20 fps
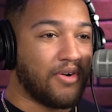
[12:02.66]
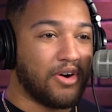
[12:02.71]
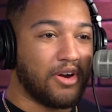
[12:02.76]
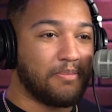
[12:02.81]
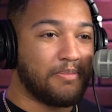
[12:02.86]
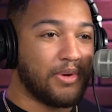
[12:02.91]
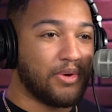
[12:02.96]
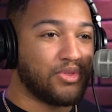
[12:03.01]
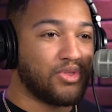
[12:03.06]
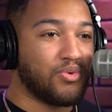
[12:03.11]
already
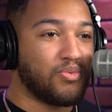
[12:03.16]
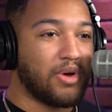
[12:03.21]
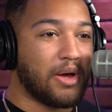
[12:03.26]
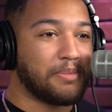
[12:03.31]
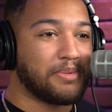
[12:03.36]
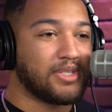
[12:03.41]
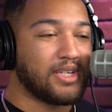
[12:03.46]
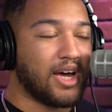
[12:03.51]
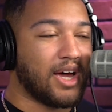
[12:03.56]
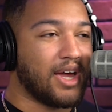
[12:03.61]
built the
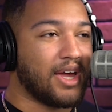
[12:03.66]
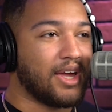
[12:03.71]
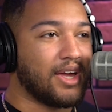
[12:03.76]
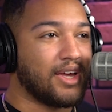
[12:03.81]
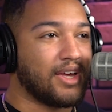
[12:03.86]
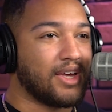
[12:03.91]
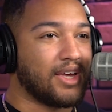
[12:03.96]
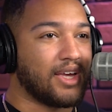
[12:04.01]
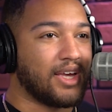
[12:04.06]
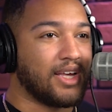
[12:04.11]
website.
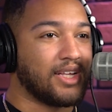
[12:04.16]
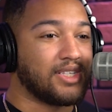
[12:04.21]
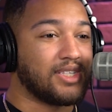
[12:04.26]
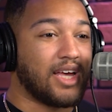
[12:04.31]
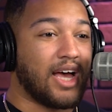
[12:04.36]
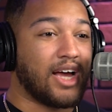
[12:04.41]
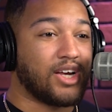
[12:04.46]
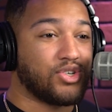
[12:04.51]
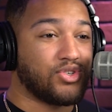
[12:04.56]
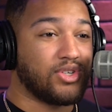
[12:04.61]
It's
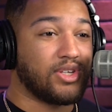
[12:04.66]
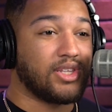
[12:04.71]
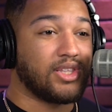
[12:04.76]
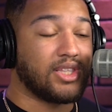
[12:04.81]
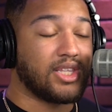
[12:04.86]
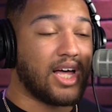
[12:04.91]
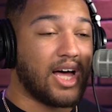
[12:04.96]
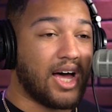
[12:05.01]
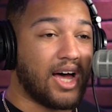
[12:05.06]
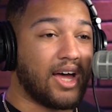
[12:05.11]
actually
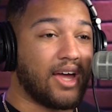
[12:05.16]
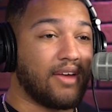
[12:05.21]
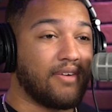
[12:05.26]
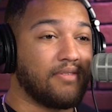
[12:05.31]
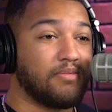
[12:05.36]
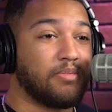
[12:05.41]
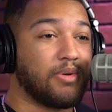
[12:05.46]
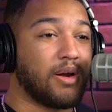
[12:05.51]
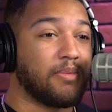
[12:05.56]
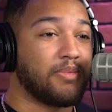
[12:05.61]

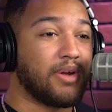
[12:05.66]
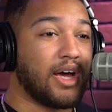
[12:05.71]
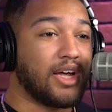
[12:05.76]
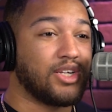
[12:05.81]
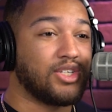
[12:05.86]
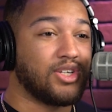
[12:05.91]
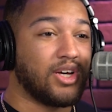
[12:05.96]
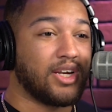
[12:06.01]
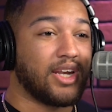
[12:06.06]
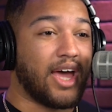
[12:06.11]
live, but I'm
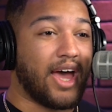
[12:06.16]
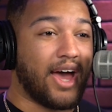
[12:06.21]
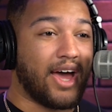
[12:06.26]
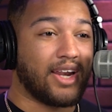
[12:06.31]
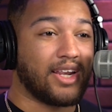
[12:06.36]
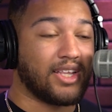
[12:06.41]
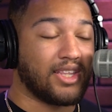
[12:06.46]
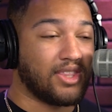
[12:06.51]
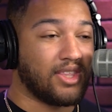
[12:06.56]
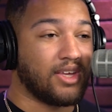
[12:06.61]
not done
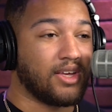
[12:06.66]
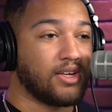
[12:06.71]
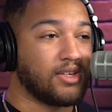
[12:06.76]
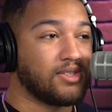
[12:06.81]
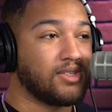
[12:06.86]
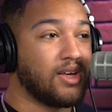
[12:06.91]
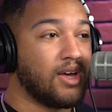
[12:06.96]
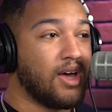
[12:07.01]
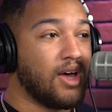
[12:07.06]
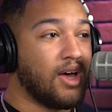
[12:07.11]
adding
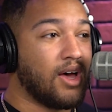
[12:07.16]
things.